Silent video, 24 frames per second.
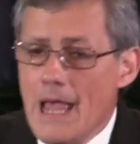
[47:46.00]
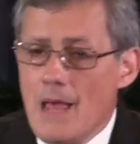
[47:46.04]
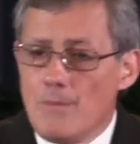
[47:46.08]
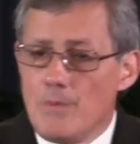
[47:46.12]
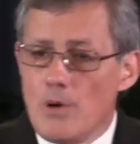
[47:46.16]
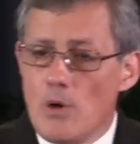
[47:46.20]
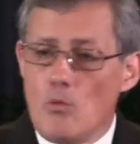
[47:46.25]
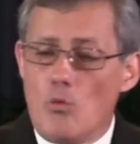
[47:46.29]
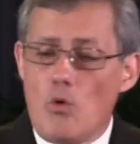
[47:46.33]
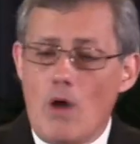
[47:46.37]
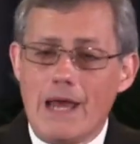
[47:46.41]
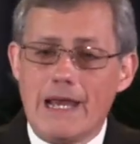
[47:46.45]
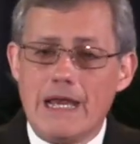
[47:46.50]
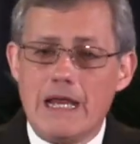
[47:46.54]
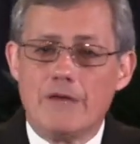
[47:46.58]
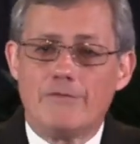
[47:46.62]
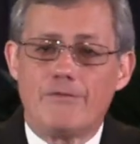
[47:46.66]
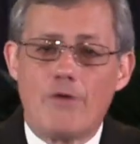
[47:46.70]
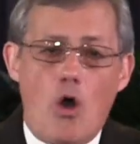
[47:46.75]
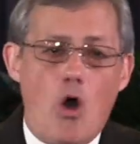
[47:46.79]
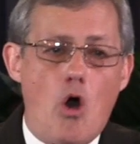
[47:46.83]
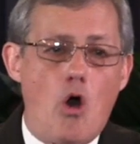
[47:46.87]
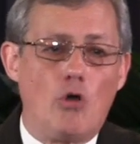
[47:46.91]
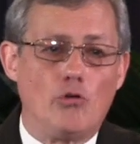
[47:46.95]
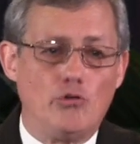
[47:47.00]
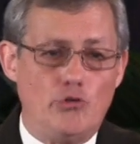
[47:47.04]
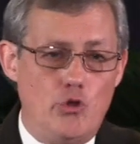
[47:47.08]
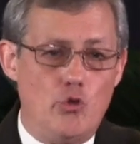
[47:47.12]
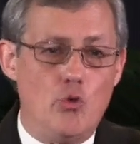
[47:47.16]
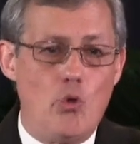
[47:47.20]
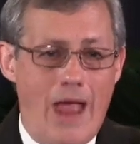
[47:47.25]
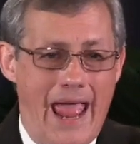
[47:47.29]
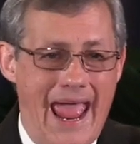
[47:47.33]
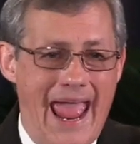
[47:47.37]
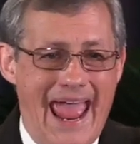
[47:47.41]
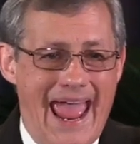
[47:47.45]
But what if all
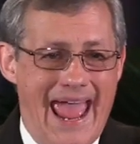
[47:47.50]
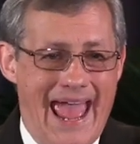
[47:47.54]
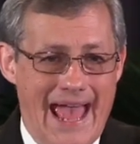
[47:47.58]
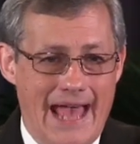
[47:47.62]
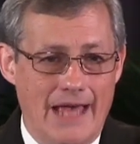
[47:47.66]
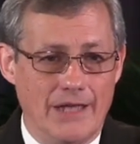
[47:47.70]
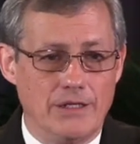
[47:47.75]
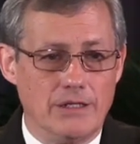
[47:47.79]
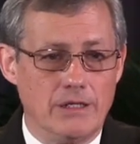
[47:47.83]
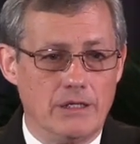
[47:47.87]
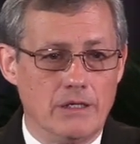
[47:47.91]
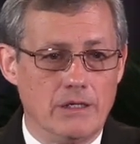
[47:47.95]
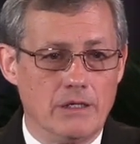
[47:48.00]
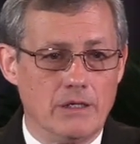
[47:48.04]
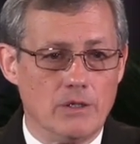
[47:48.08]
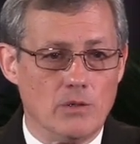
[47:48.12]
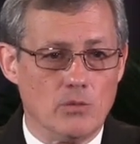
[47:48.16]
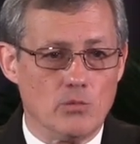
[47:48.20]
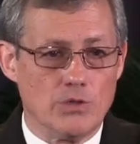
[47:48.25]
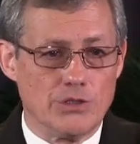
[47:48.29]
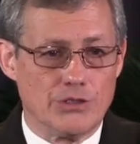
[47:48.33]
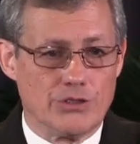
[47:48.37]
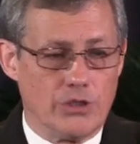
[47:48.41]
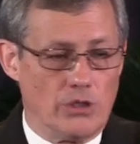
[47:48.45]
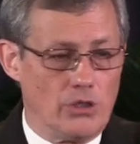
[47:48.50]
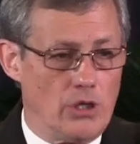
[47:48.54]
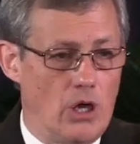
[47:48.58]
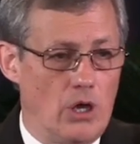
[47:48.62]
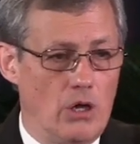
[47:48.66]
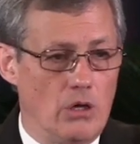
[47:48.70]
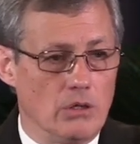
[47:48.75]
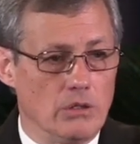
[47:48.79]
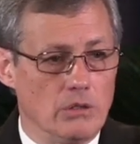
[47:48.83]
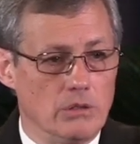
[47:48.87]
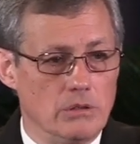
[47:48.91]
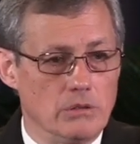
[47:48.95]
you had was the law?